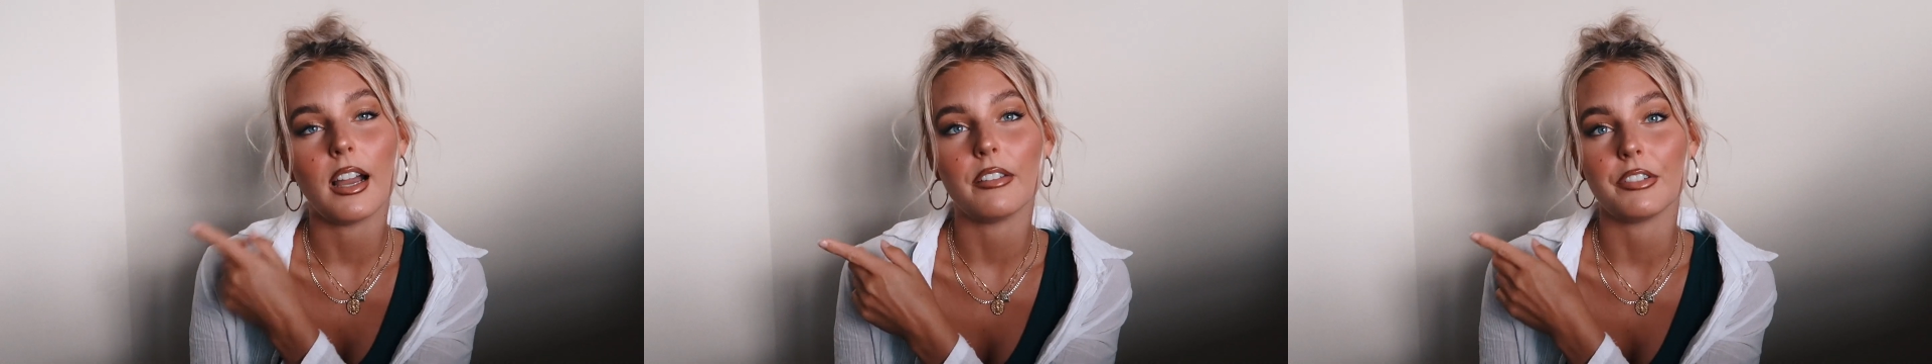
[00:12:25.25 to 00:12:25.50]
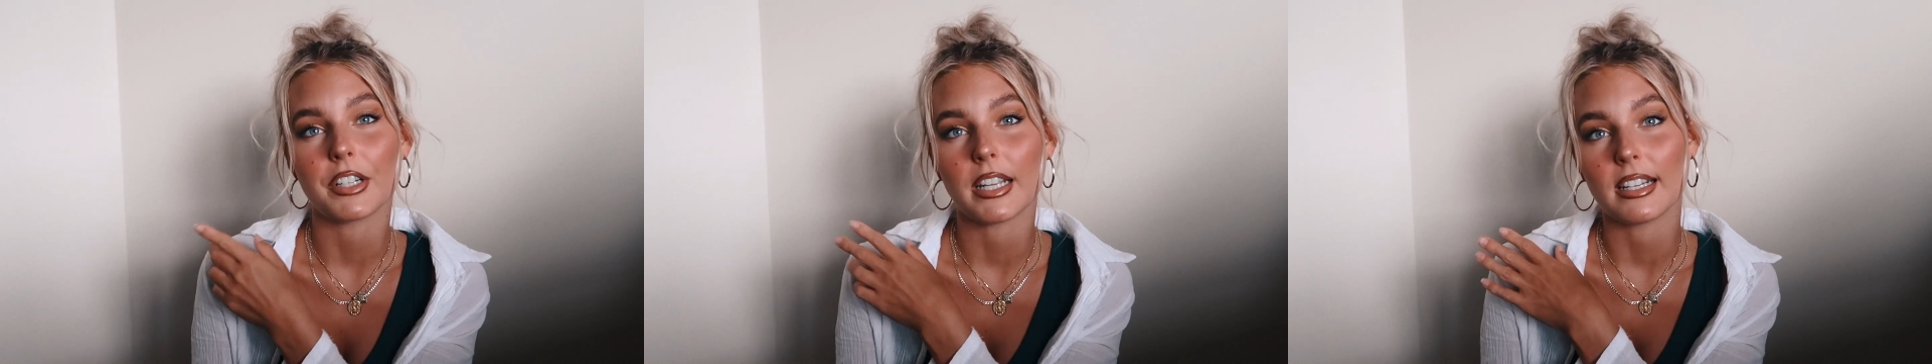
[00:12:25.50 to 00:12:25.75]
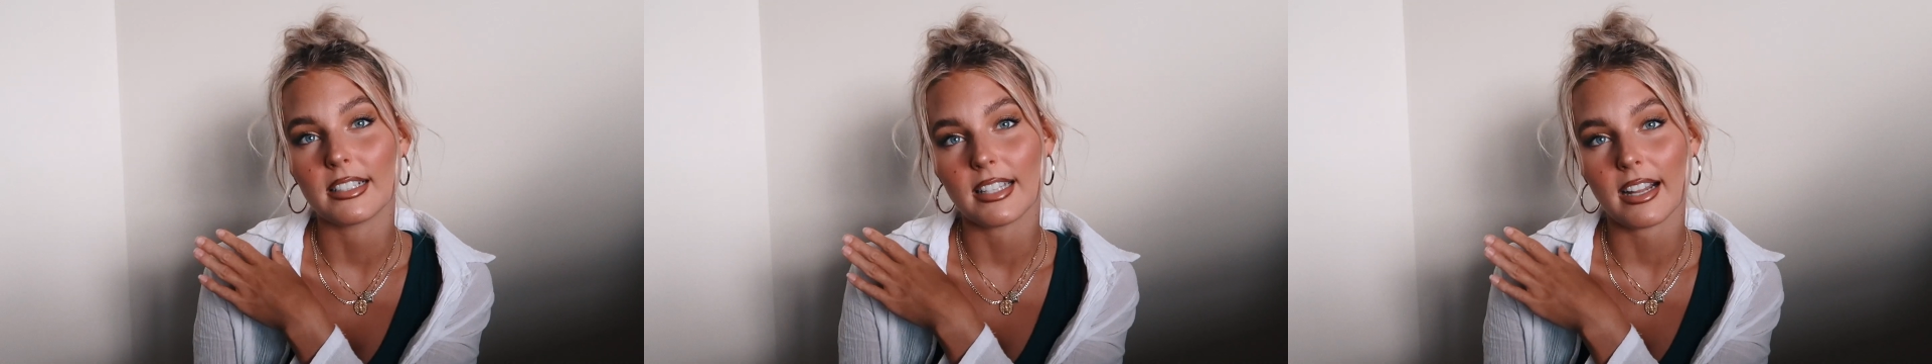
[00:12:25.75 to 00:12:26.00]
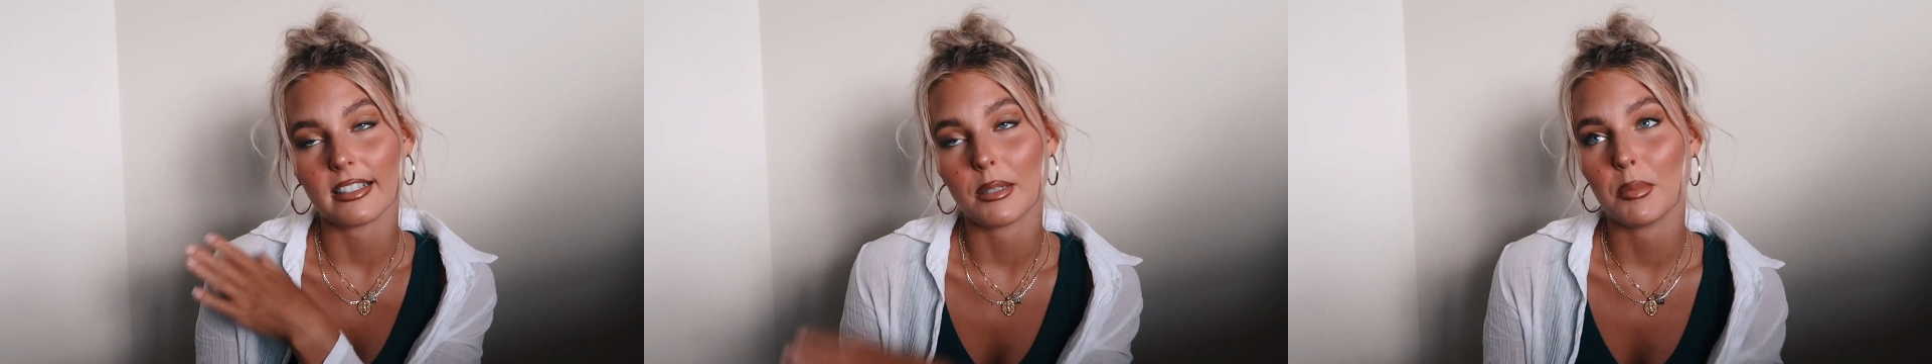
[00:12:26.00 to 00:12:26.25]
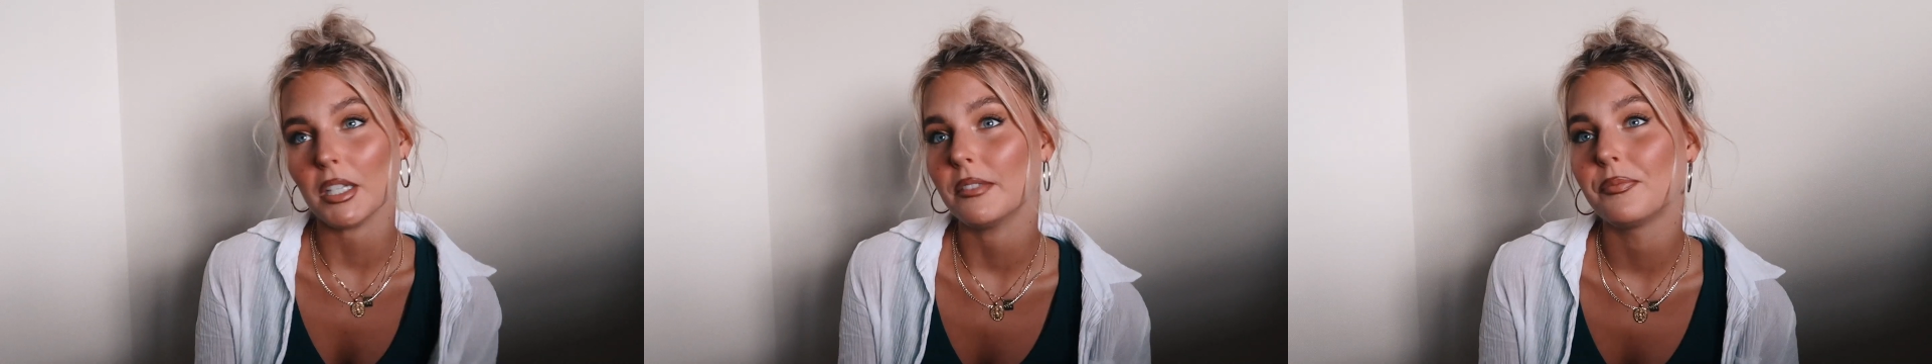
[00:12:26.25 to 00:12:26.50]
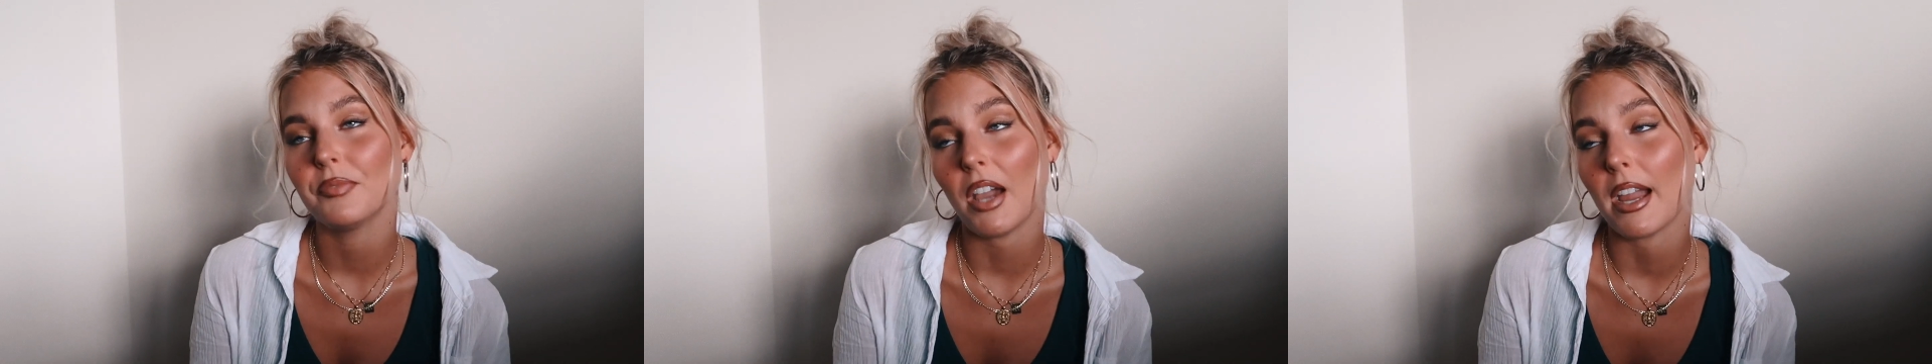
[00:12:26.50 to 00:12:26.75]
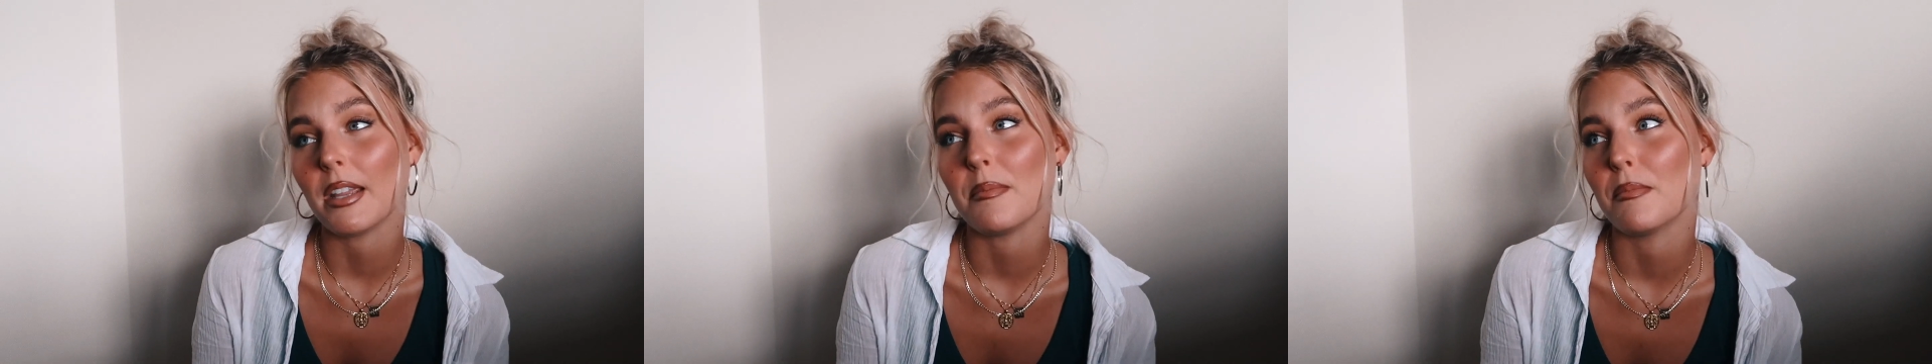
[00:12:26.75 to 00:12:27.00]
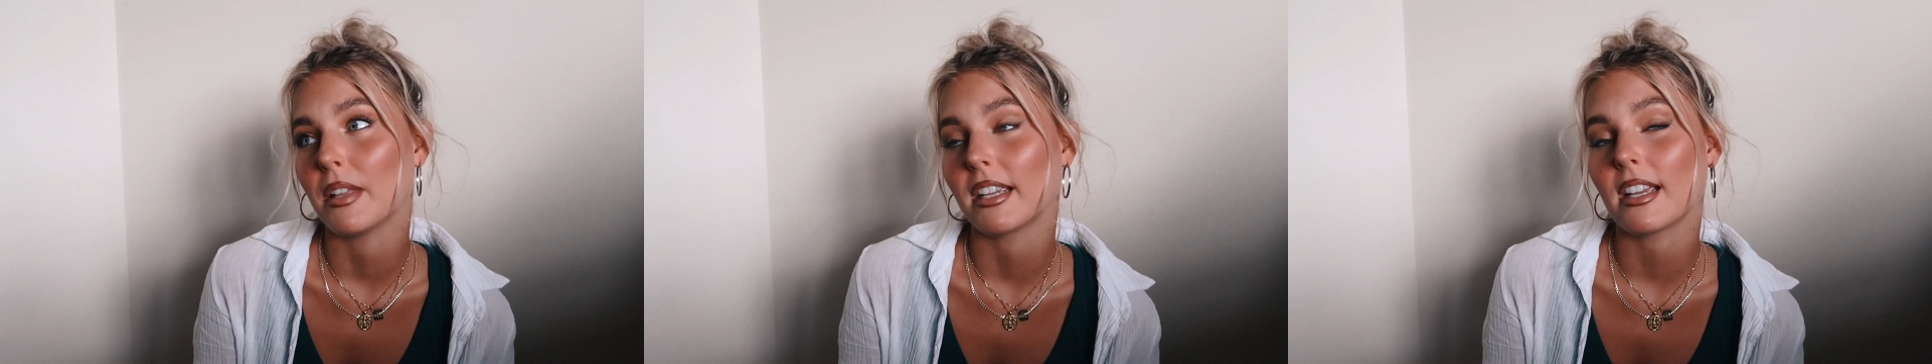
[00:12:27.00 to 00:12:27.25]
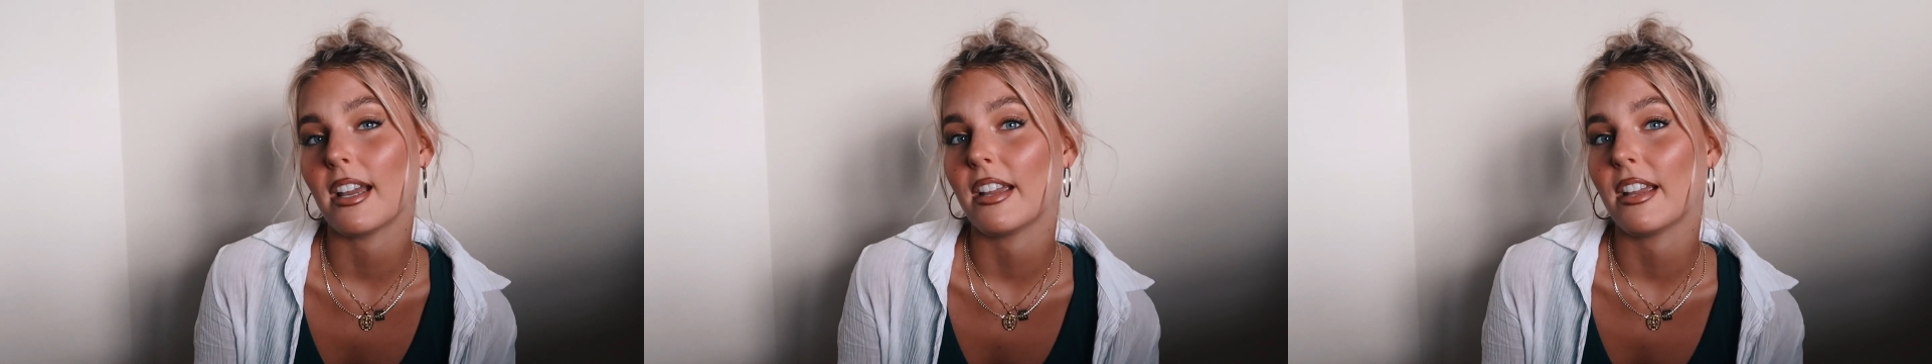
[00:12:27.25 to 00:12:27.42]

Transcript: I forget exactly, but I'm like,